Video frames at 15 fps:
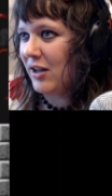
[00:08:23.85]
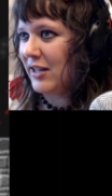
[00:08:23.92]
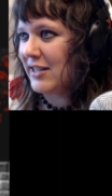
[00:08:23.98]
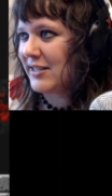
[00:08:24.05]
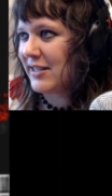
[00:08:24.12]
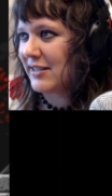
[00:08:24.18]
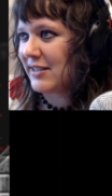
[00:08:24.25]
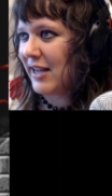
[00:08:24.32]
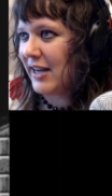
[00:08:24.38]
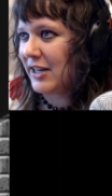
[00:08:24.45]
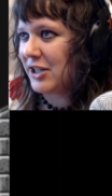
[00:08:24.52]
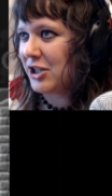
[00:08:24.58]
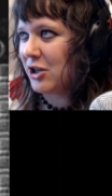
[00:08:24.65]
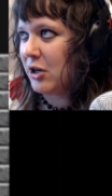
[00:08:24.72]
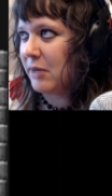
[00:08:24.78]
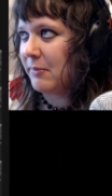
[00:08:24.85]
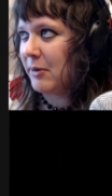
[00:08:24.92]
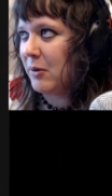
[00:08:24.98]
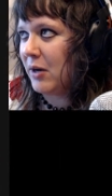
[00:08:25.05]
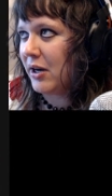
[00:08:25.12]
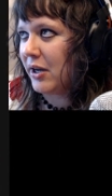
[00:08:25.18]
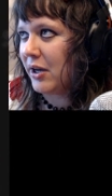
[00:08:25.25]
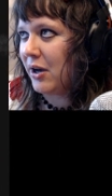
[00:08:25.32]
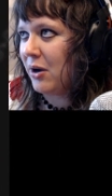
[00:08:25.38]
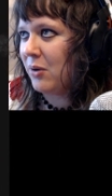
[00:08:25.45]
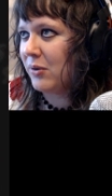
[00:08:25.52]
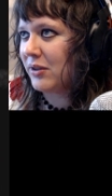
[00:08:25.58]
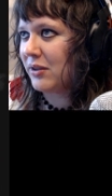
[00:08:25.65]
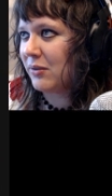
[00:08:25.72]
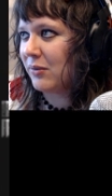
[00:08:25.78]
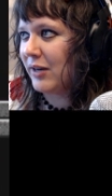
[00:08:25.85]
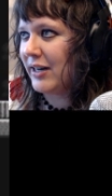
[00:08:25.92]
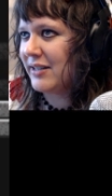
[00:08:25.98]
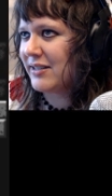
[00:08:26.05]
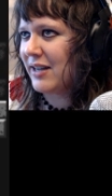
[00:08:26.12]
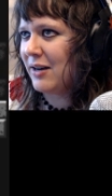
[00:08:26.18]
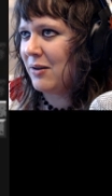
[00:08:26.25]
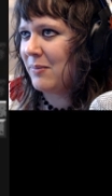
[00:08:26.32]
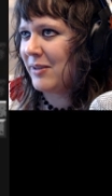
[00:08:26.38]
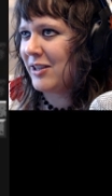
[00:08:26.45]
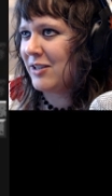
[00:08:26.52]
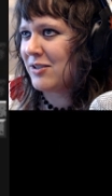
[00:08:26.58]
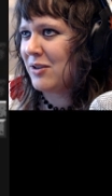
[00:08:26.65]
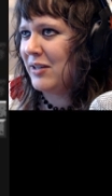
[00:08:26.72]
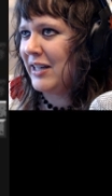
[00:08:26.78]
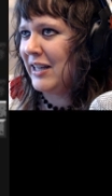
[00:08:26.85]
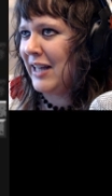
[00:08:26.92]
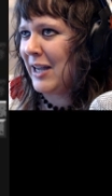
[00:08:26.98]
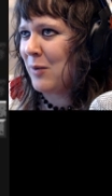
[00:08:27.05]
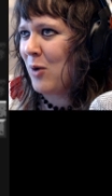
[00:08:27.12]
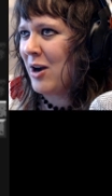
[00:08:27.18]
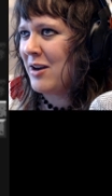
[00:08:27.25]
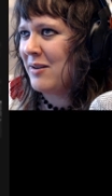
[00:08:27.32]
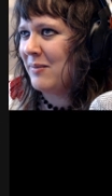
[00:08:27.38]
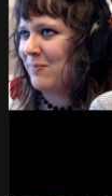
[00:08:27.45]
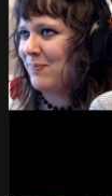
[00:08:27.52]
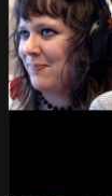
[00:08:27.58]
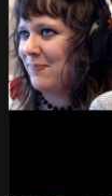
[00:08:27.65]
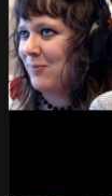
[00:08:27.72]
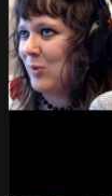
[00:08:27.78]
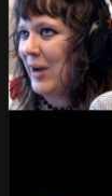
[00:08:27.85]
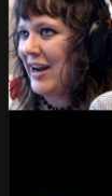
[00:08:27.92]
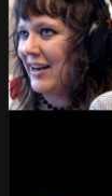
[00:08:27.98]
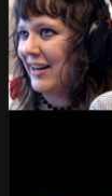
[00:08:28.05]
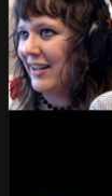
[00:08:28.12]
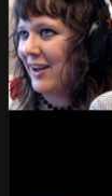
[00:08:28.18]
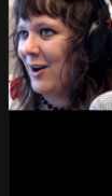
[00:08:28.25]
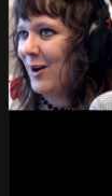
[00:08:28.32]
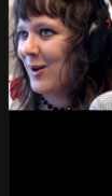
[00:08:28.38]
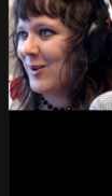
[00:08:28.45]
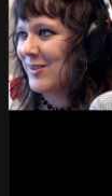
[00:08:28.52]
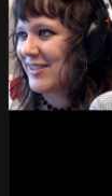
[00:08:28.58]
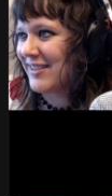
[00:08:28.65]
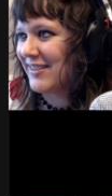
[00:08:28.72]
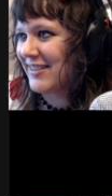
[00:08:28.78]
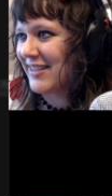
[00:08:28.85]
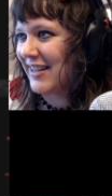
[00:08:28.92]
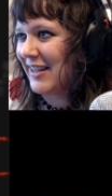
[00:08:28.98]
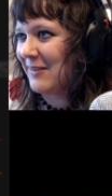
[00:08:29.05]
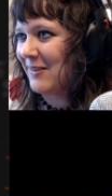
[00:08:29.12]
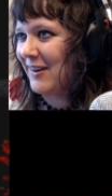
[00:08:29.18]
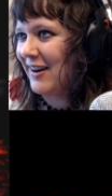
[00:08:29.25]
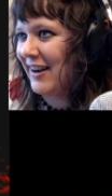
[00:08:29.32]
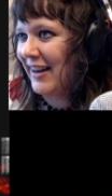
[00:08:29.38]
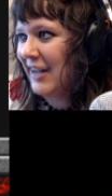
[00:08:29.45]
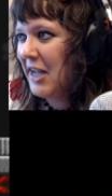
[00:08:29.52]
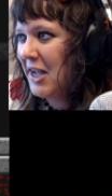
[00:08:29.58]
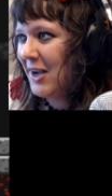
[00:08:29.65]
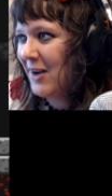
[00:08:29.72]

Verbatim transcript: Unless it's like showing me where to go with the rings. I don't, but there's only like one way to go, so it's like, why?